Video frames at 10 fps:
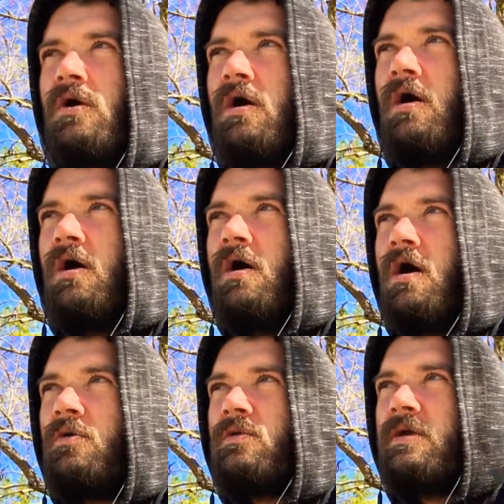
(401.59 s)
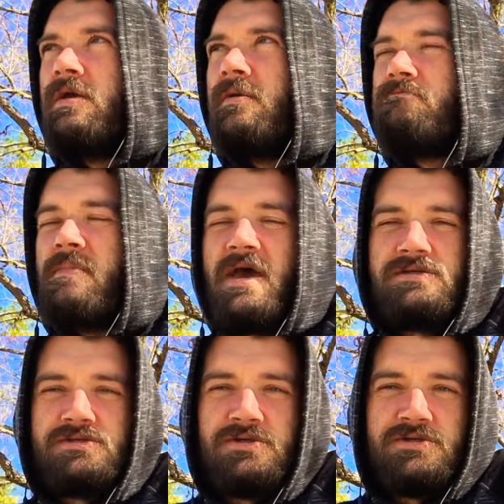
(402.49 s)
Are we
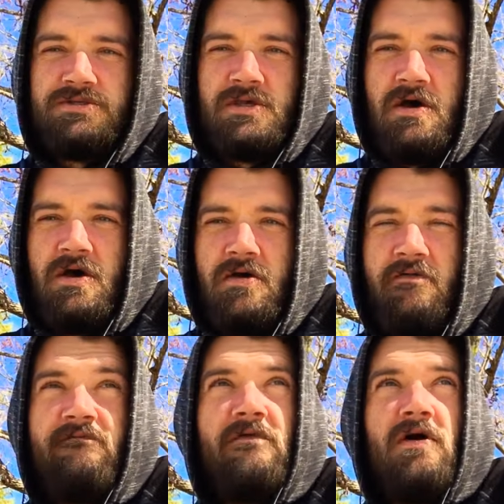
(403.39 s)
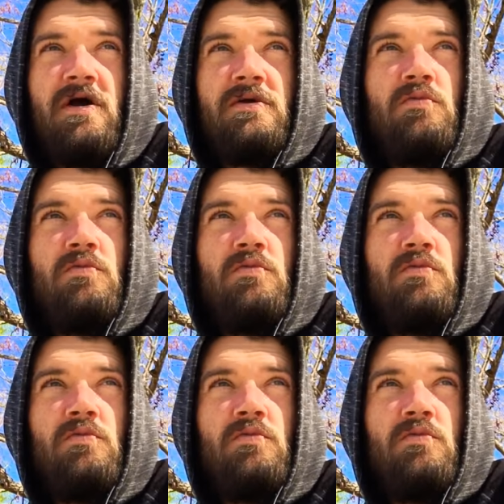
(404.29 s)
masters of our,